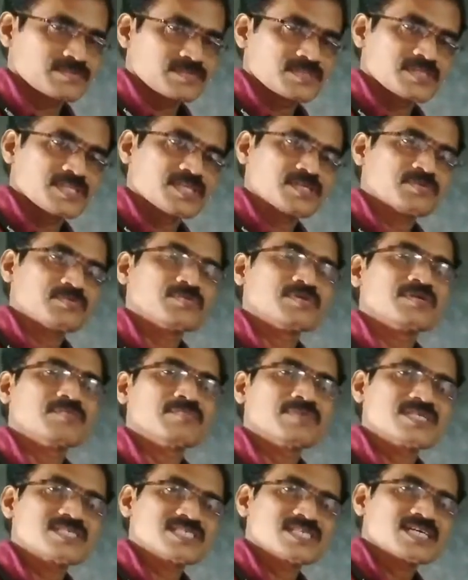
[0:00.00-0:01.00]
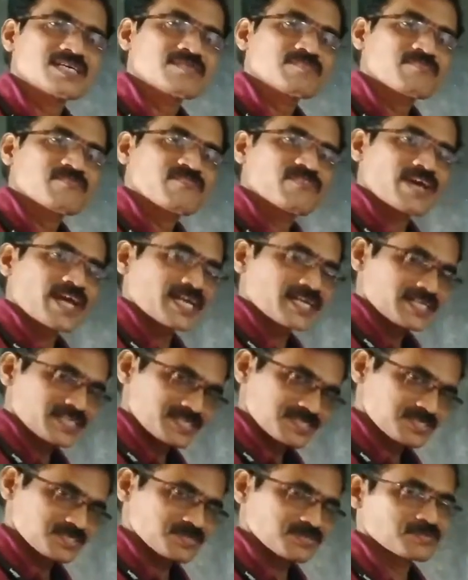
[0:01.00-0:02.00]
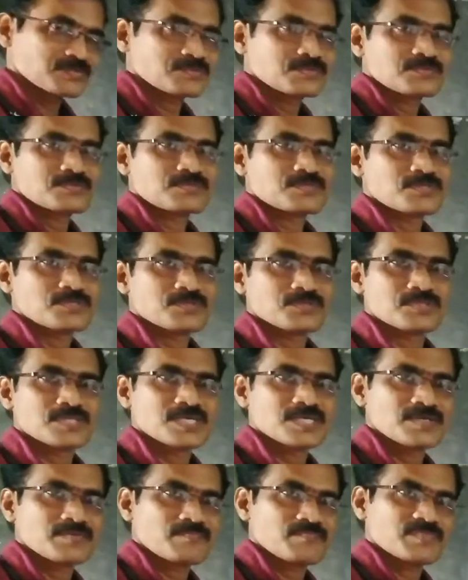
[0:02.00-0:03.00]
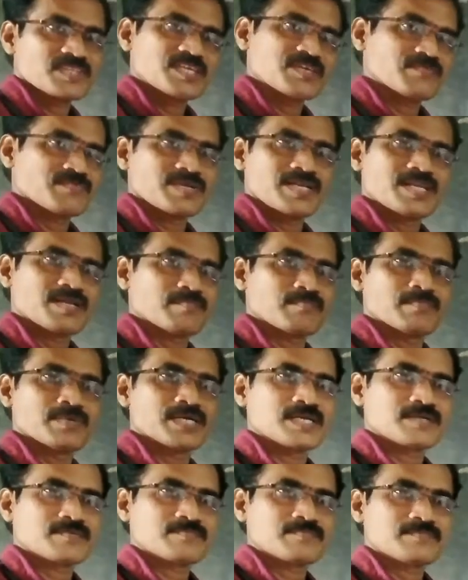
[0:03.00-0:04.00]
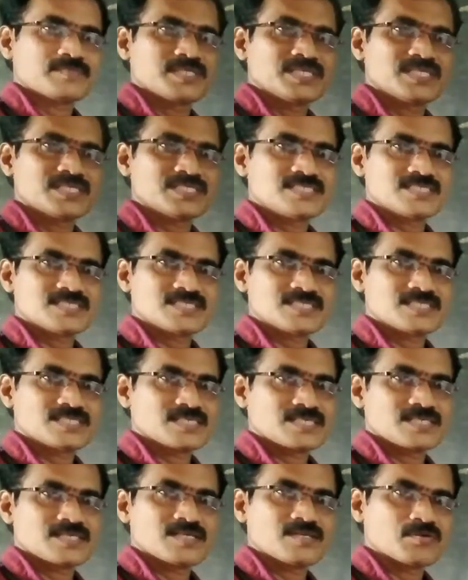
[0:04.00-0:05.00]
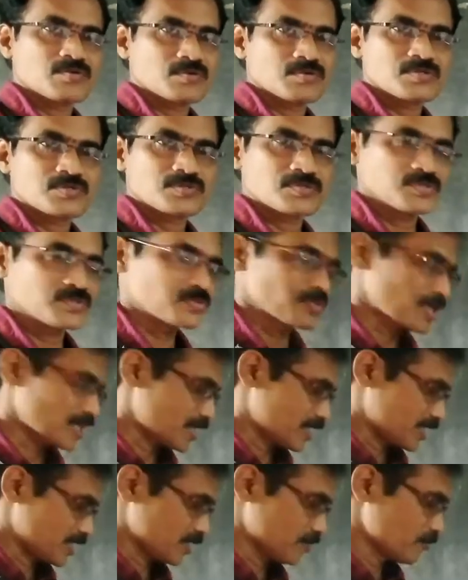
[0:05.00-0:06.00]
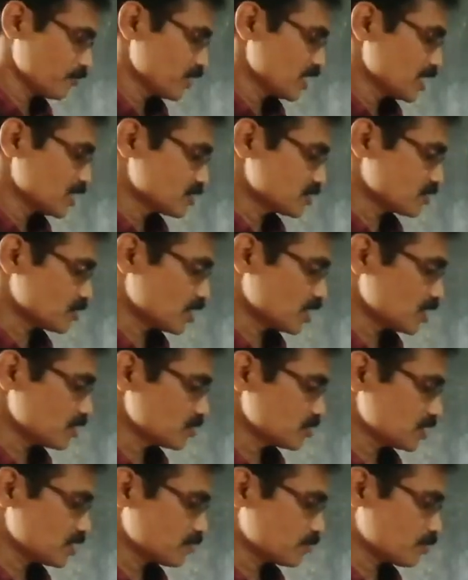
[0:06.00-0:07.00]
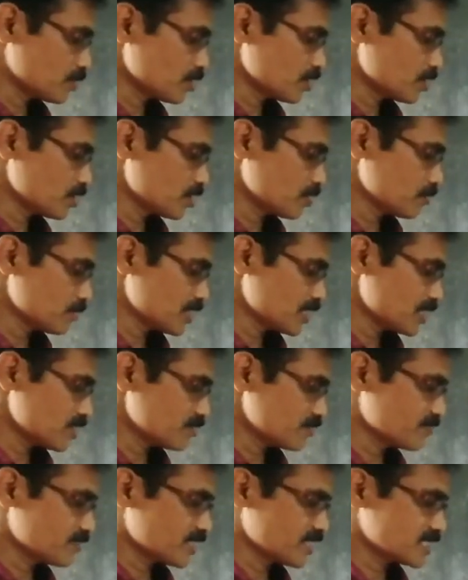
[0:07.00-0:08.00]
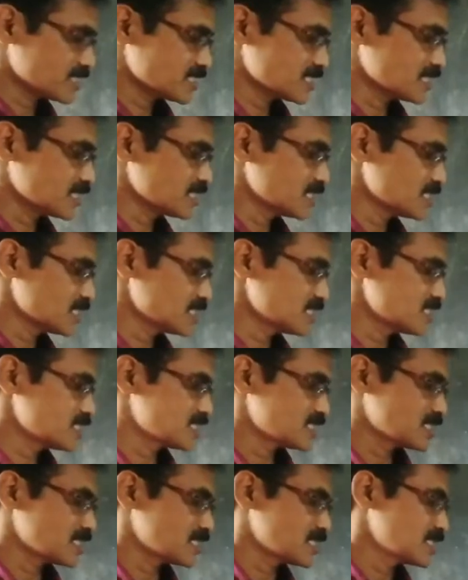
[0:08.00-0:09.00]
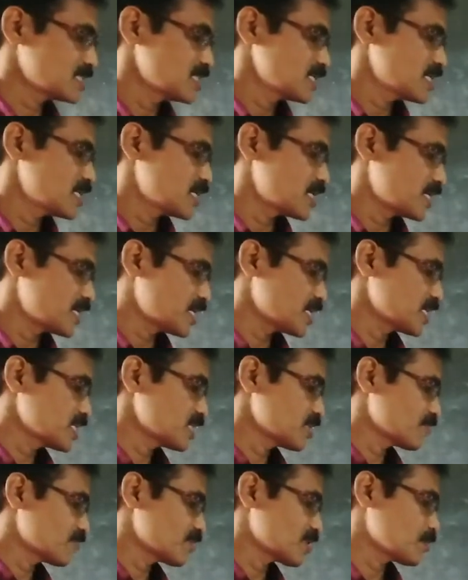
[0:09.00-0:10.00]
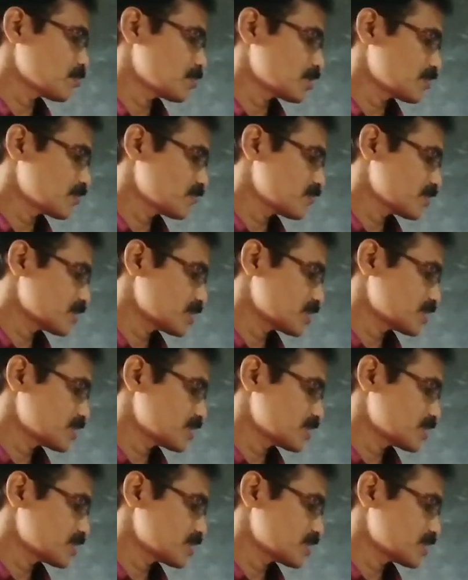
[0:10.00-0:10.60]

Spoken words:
the two numbers are factors to the given number. It is known to you already. So now the polynomial of x is written in the form of